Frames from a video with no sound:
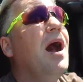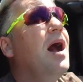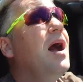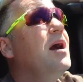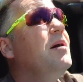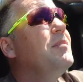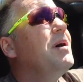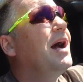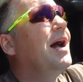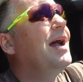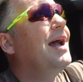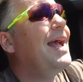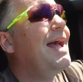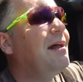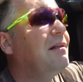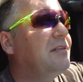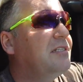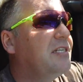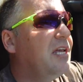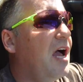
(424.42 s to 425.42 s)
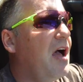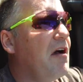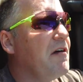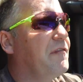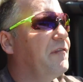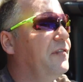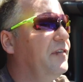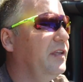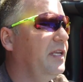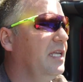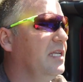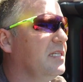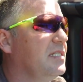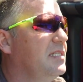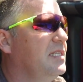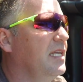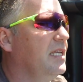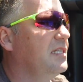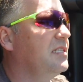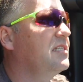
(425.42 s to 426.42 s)
Um, how tough
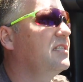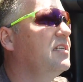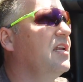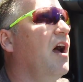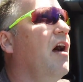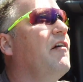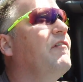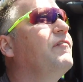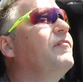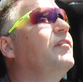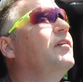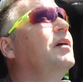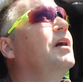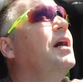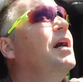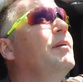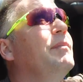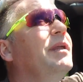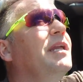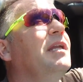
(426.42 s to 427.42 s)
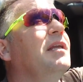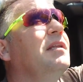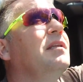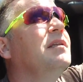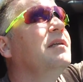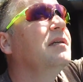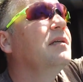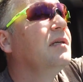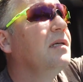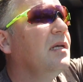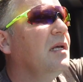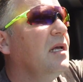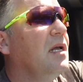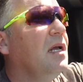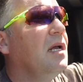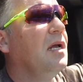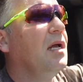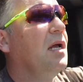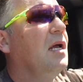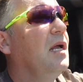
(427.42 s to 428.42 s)
is this stuff? I mean,
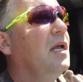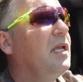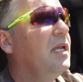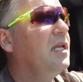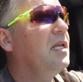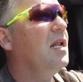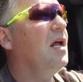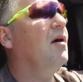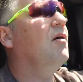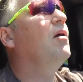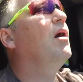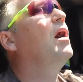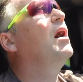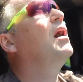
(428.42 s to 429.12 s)
you know,